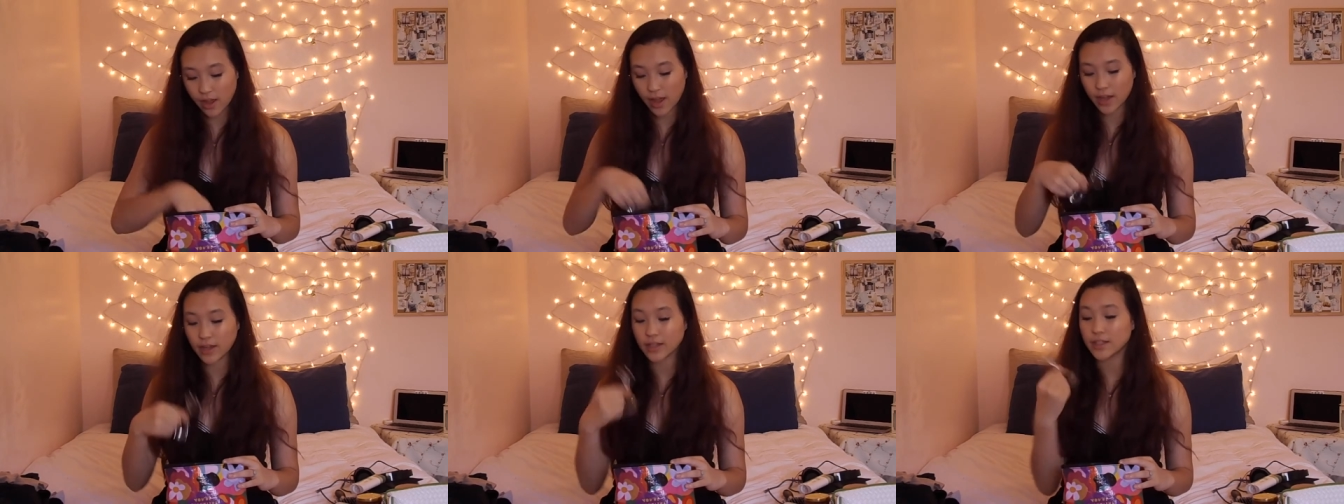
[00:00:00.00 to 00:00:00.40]

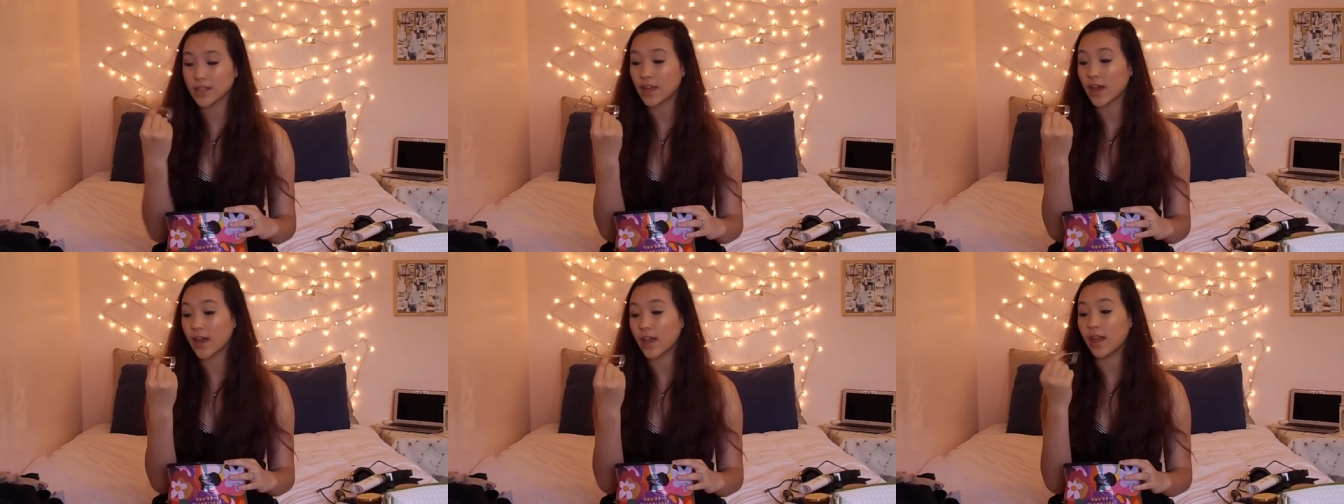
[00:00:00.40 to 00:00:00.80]
I need to
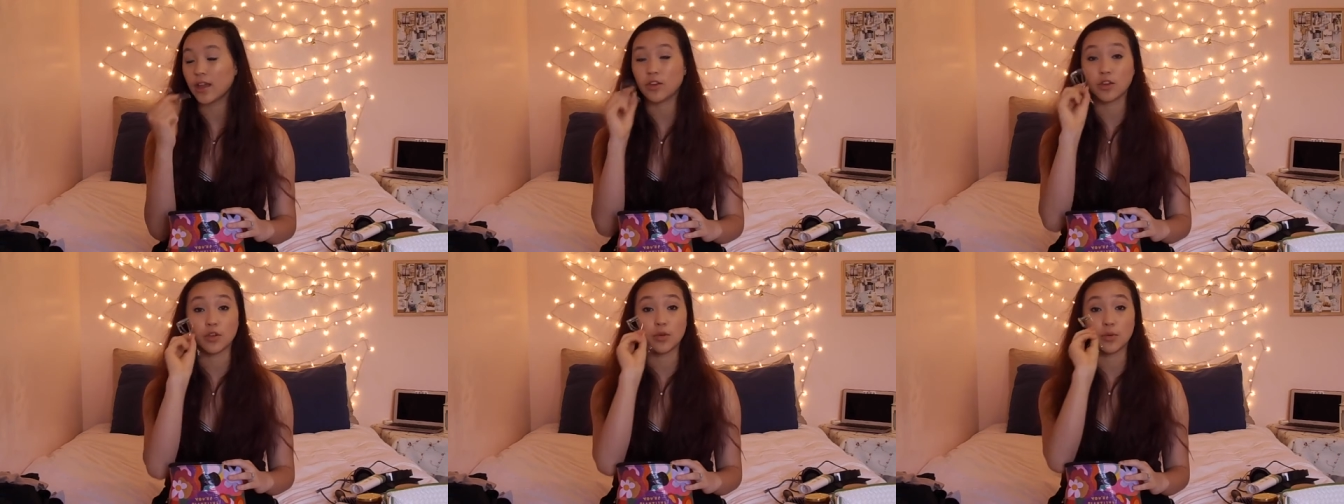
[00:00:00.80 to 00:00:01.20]
get a
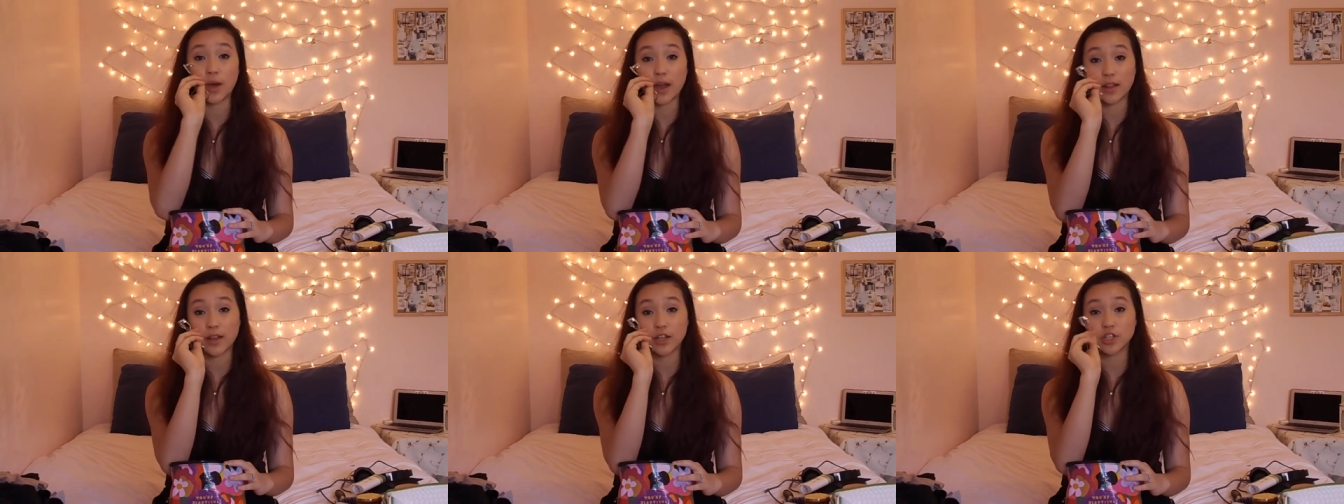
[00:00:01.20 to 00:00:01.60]
new
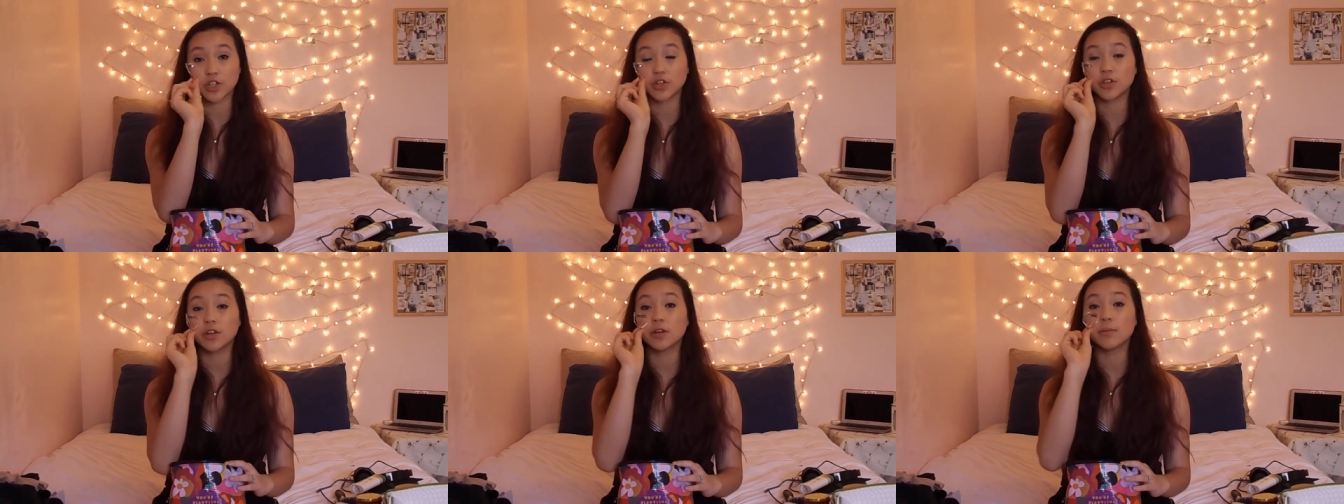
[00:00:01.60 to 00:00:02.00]
eyelash
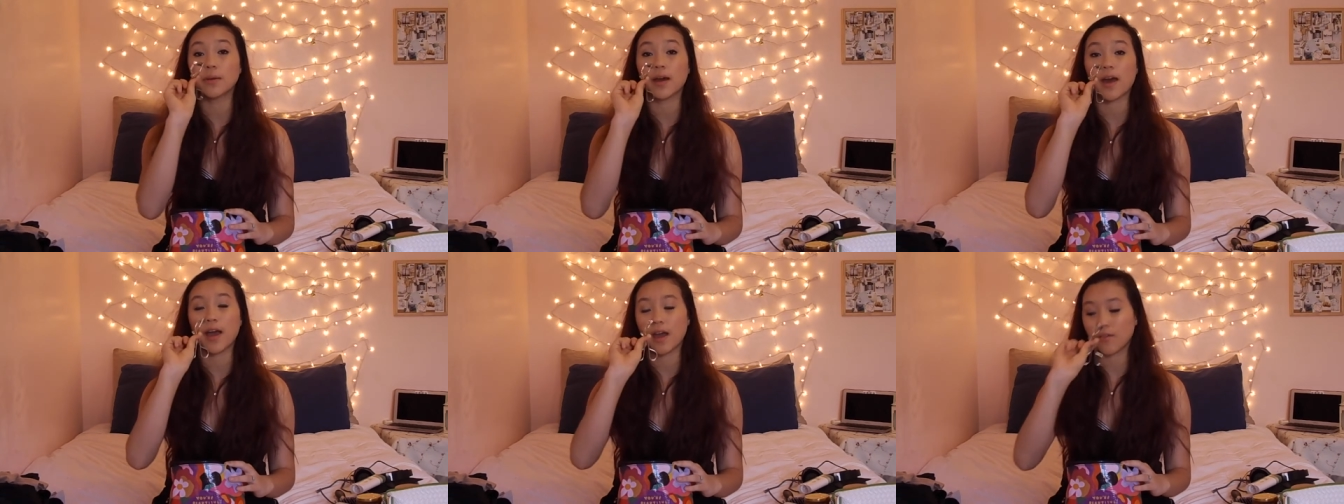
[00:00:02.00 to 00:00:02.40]
curler,
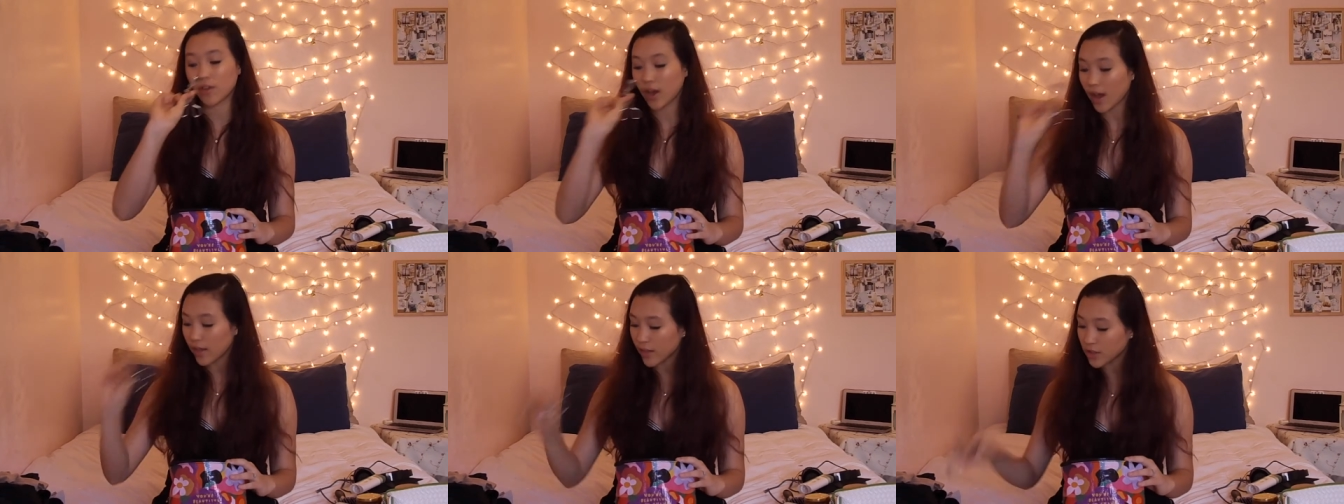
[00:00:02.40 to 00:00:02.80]
but I have an
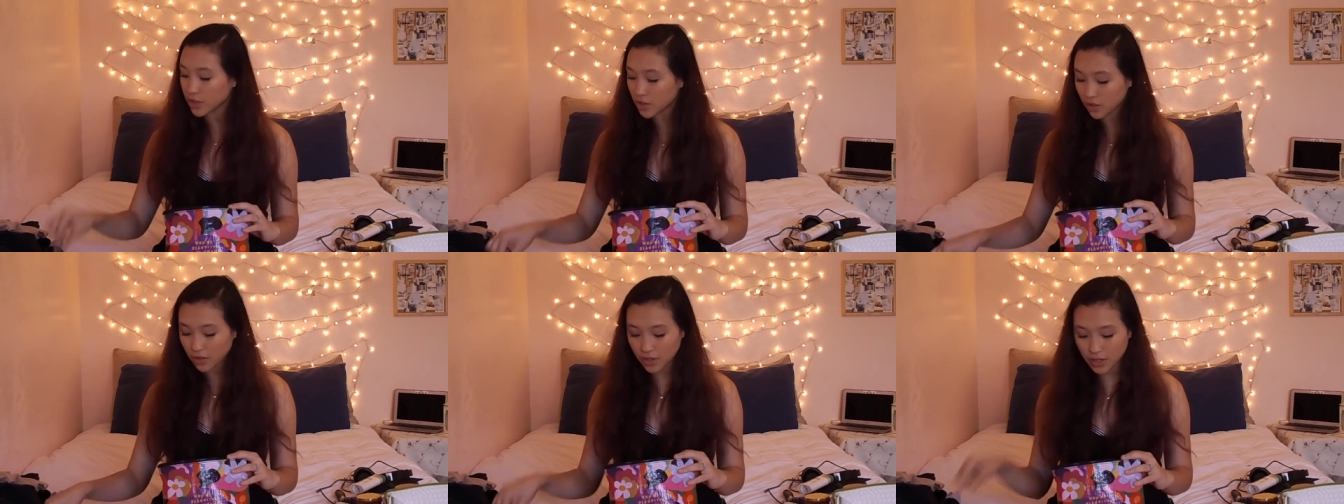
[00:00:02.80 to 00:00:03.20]
eyelash
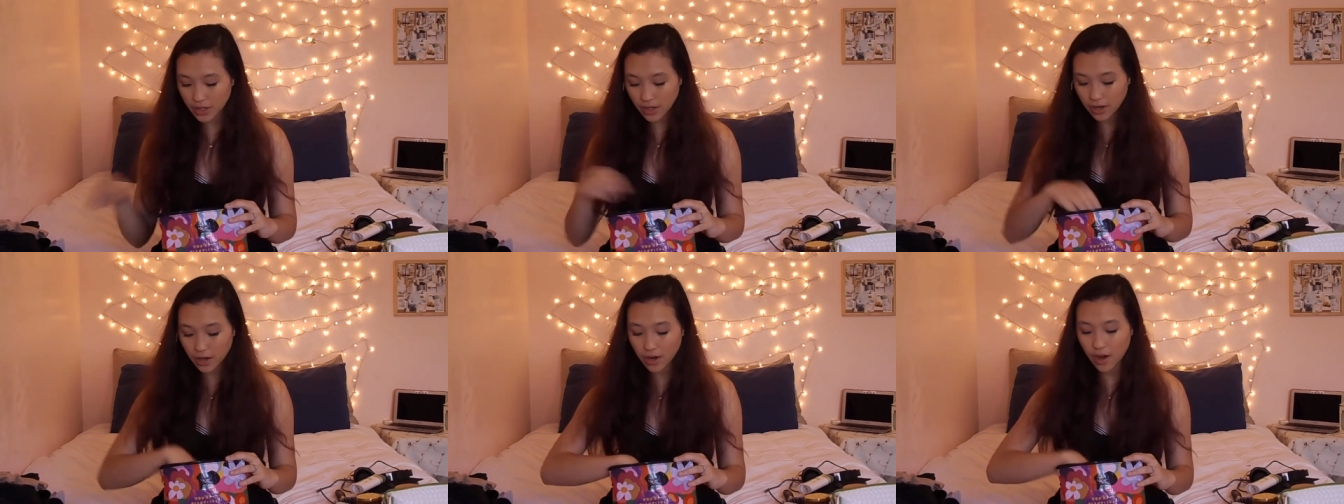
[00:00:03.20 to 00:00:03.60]
curler
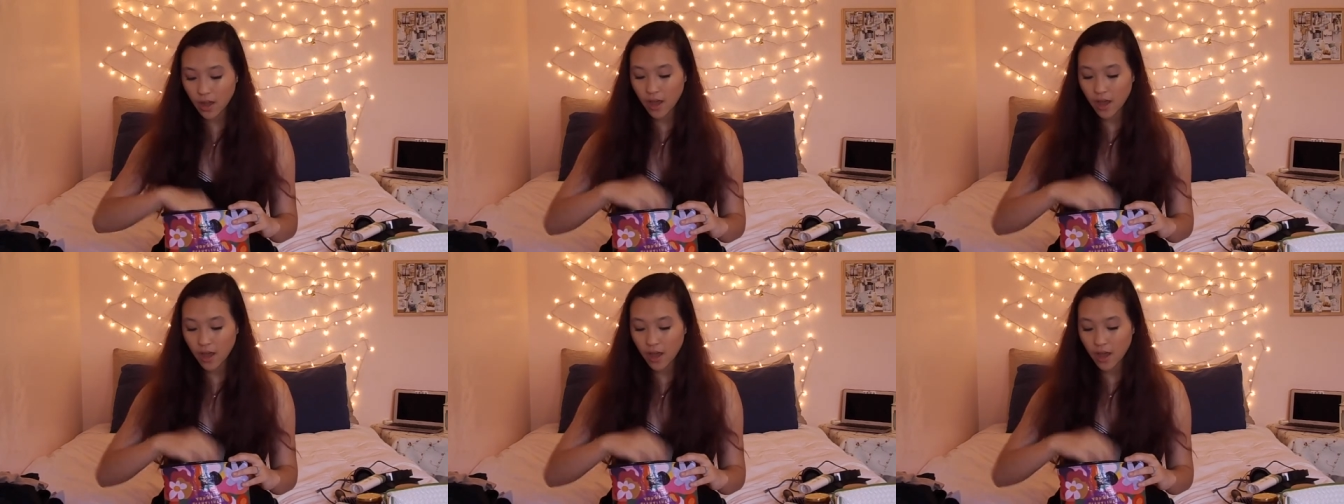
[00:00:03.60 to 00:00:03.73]
in here.